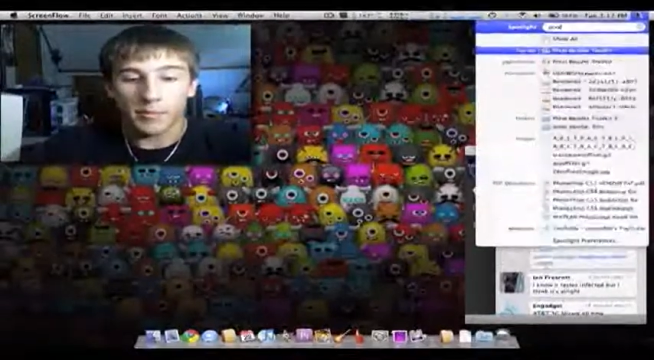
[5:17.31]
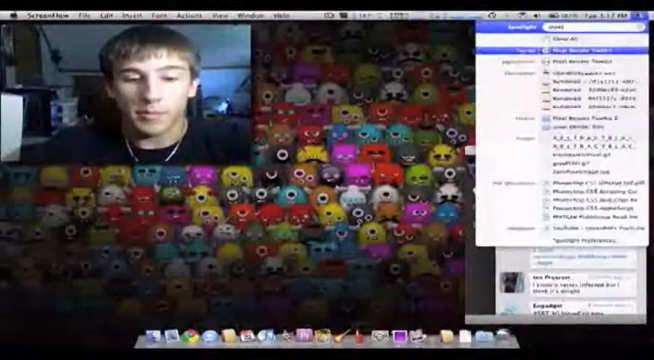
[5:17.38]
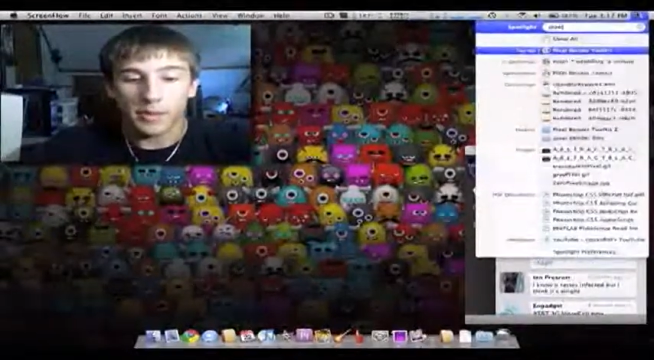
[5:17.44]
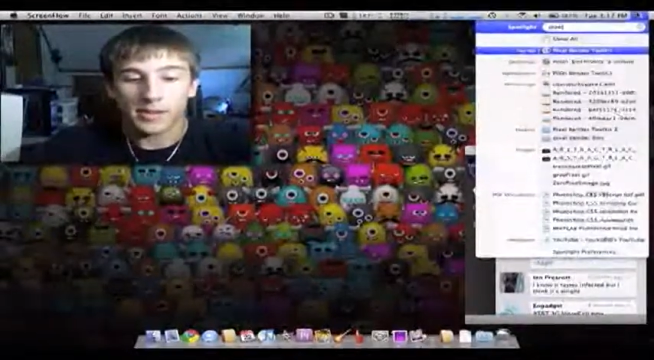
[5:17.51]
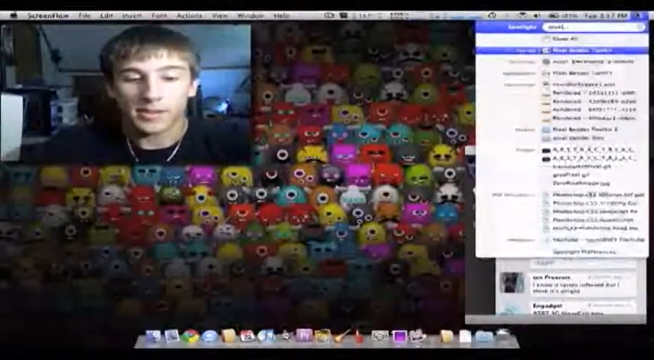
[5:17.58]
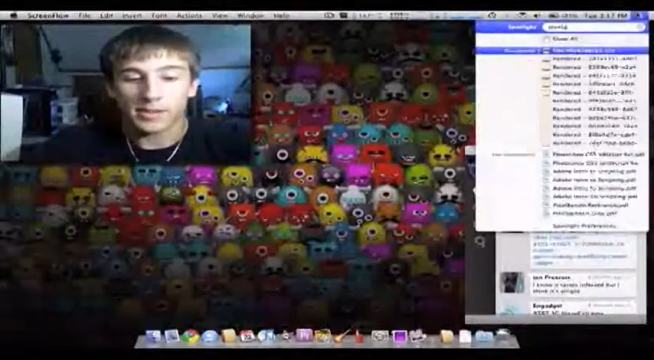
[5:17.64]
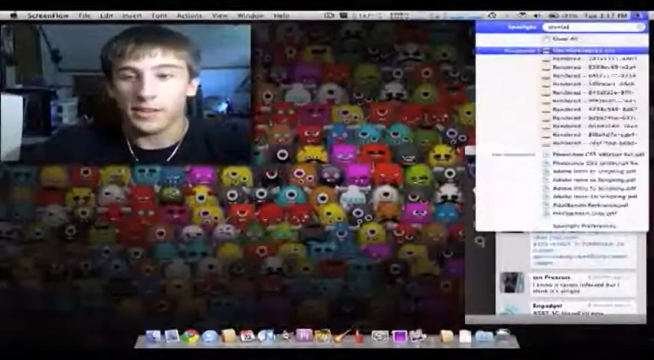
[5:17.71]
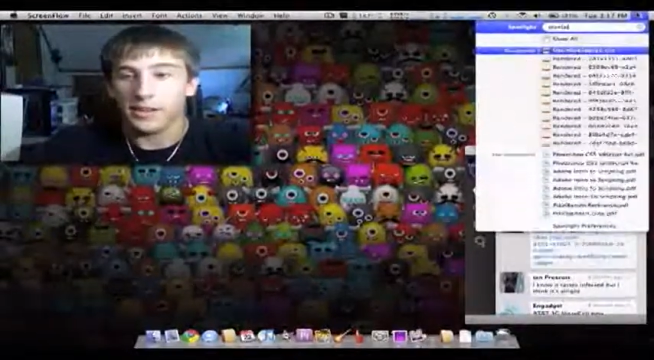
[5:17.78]

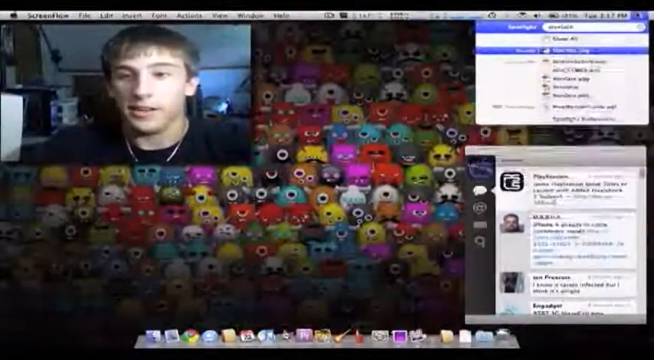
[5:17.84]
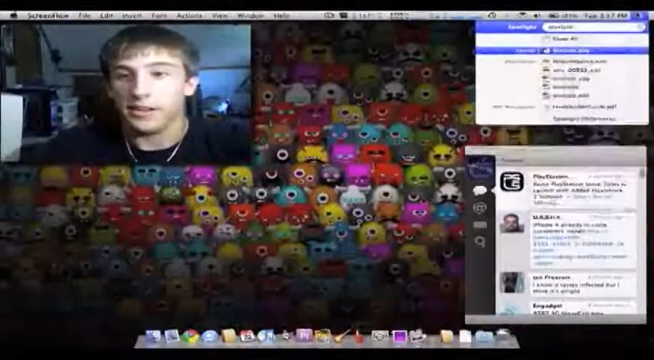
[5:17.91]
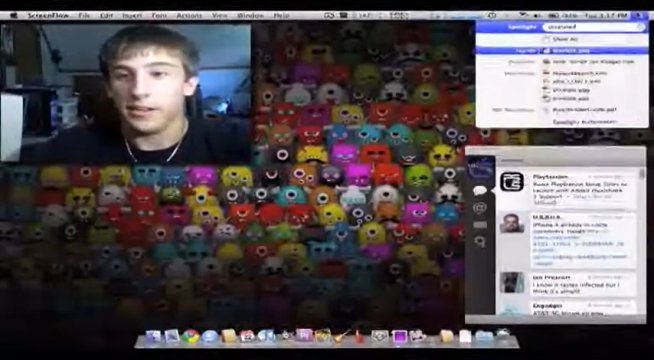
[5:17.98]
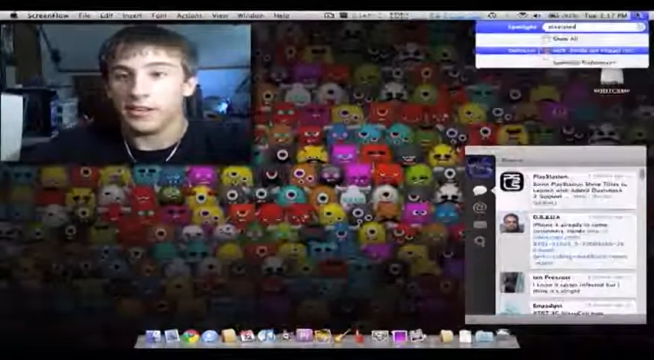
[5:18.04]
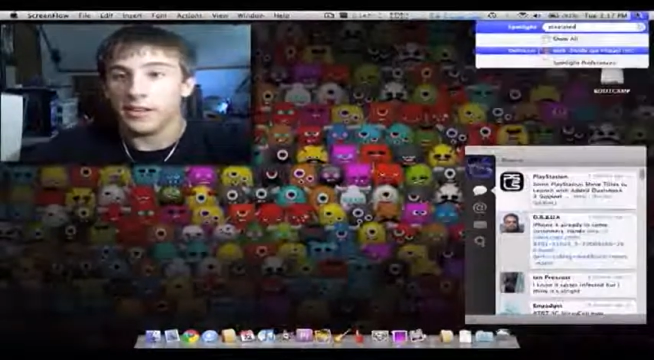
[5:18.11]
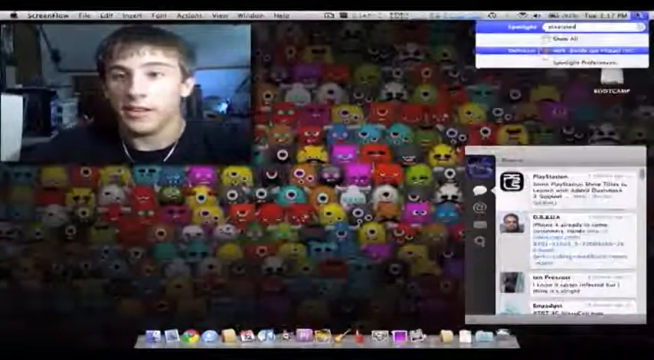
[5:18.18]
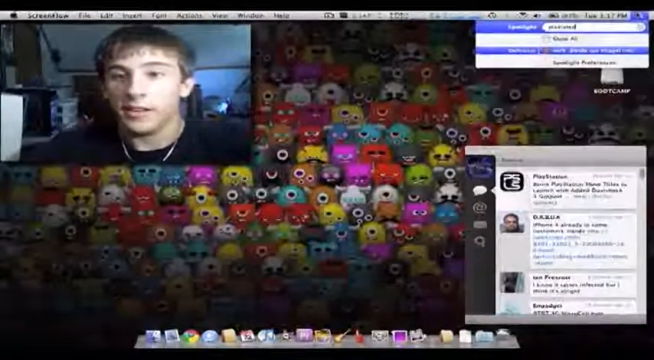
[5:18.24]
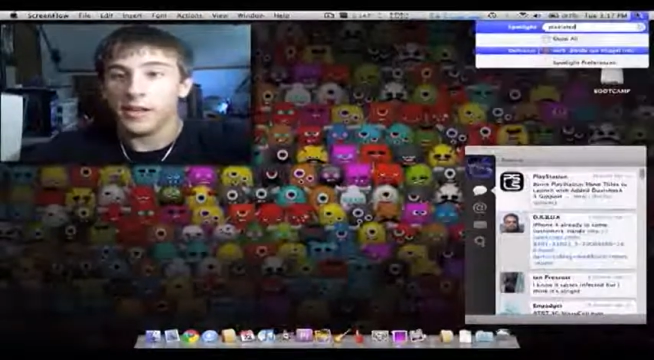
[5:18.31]
pixelated,
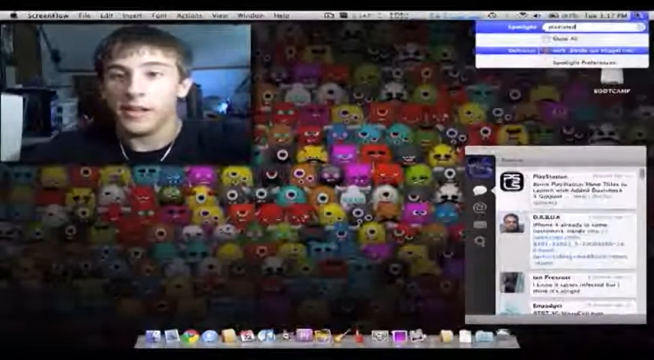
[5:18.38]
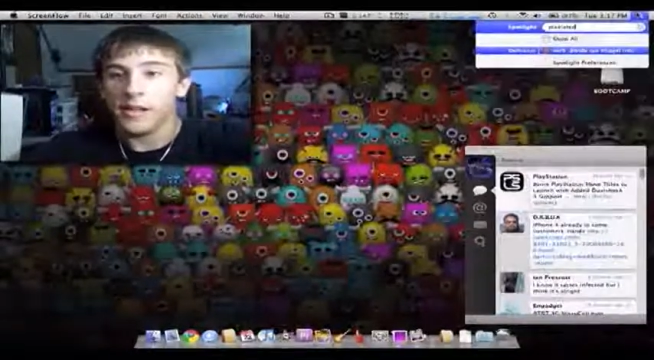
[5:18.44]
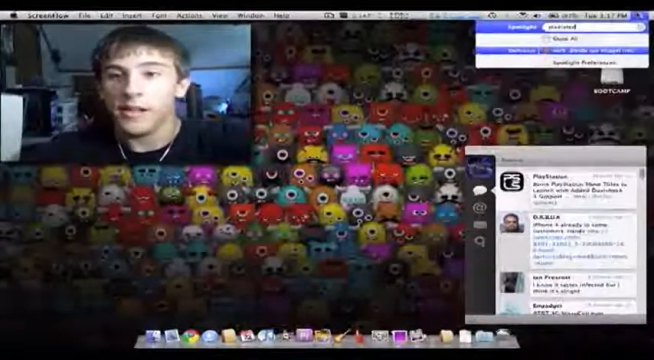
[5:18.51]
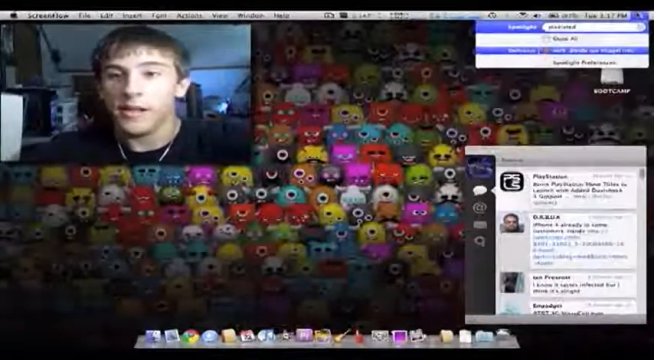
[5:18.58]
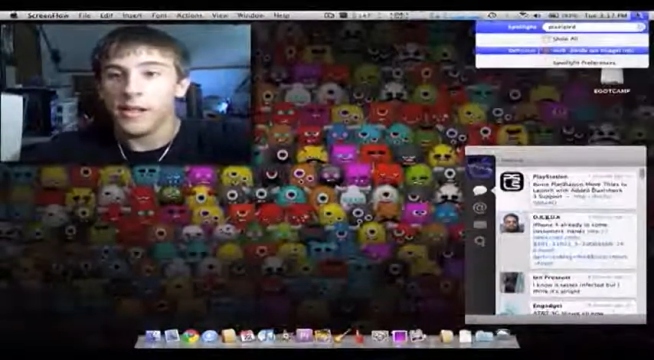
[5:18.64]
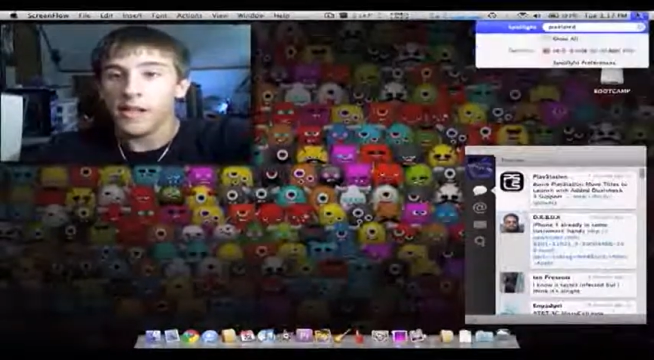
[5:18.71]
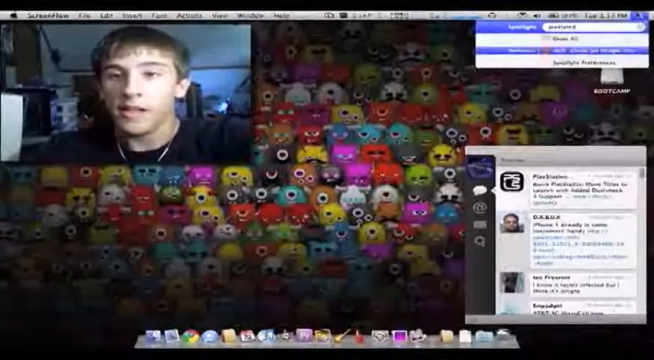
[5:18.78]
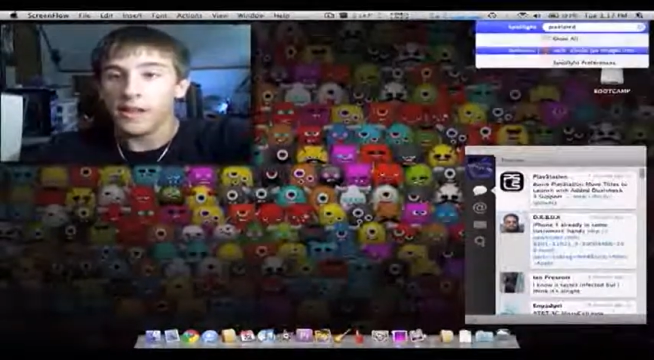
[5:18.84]

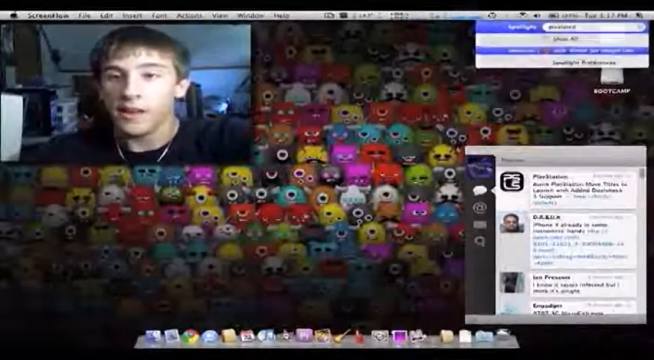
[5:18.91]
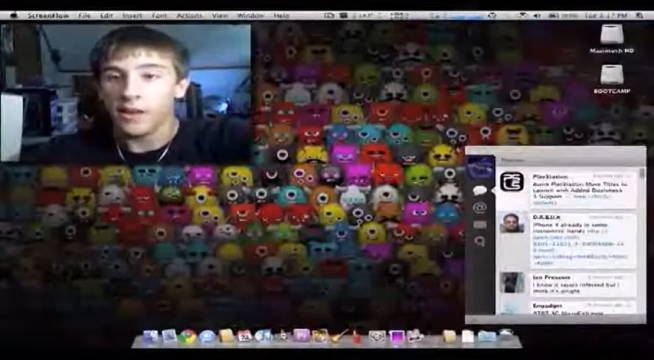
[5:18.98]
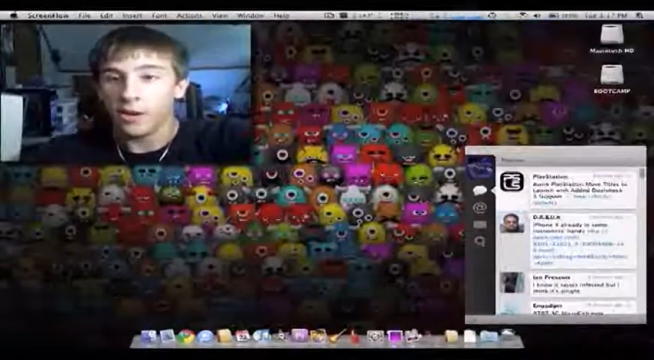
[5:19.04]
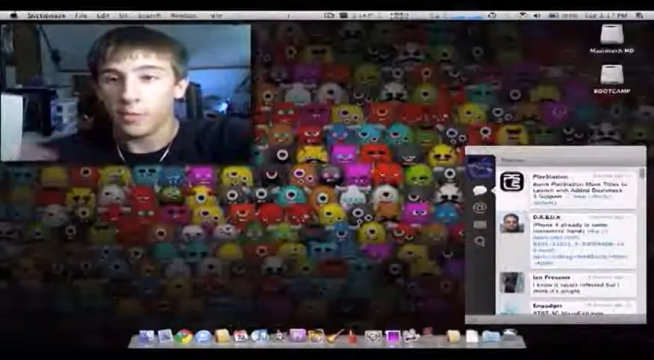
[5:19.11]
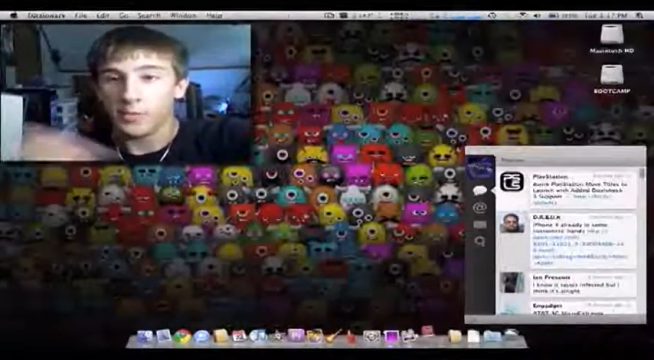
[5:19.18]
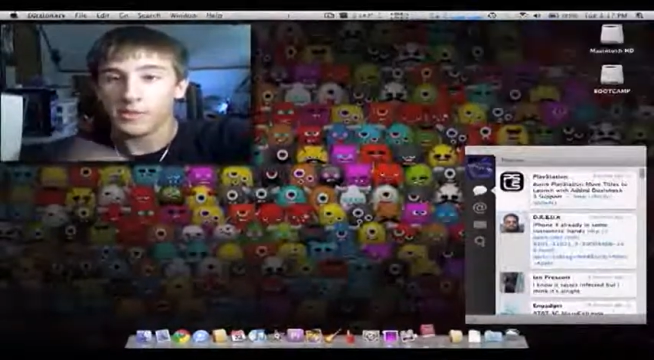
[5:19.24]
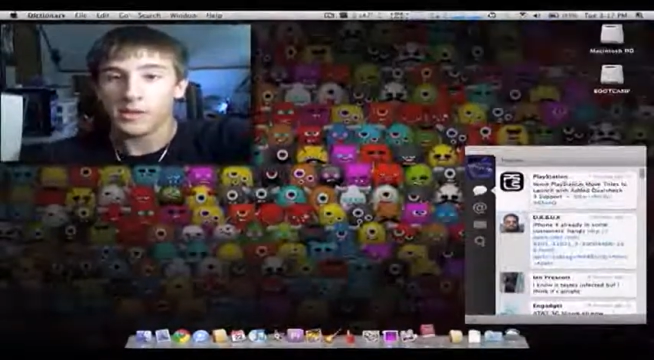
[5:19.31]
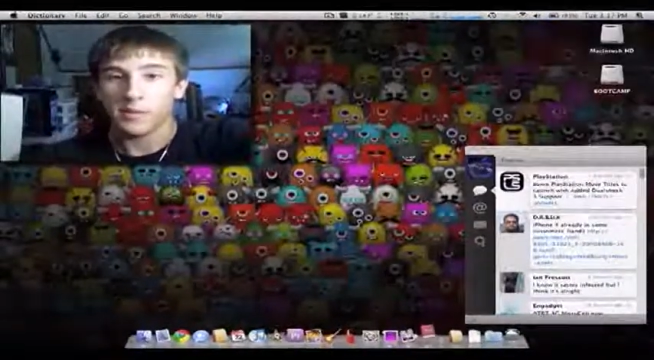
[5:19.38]
it
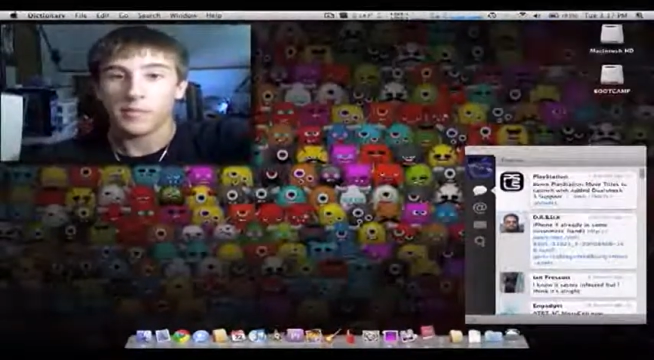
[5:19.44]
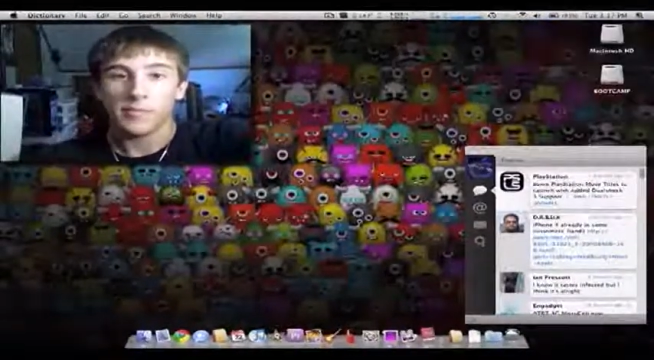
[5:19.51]
opens up,